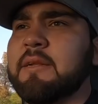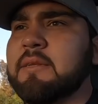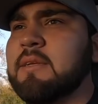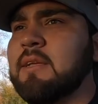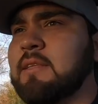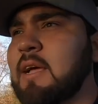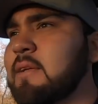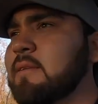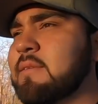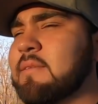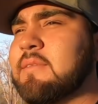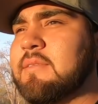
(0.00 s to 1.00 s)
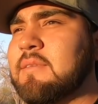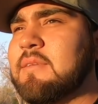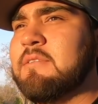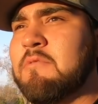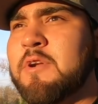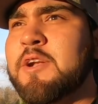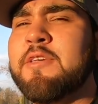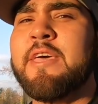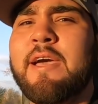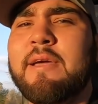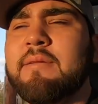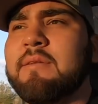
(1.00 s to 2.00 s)
I want to do
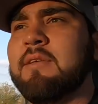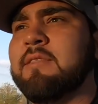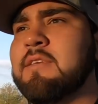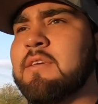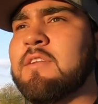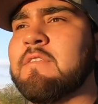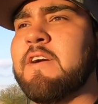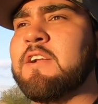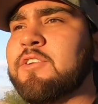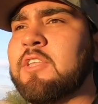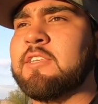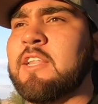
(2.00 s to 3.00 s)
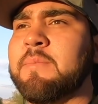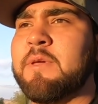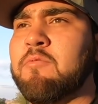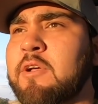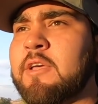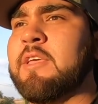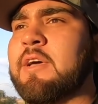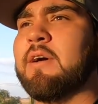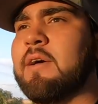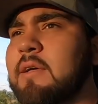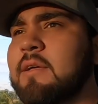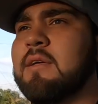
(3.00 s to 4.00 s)
that. I think, you know, eventually there's going to be one of
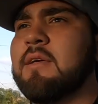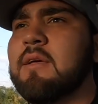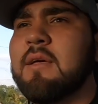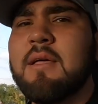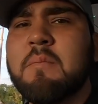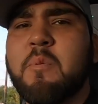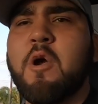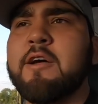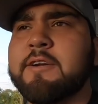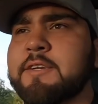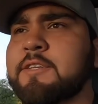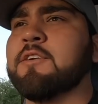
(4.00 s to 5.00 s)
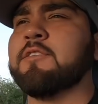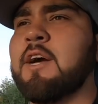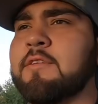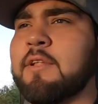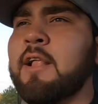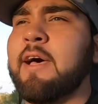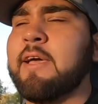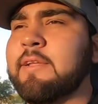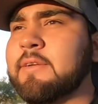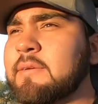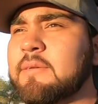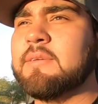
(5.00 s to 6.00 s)
the projects, you know, down the line.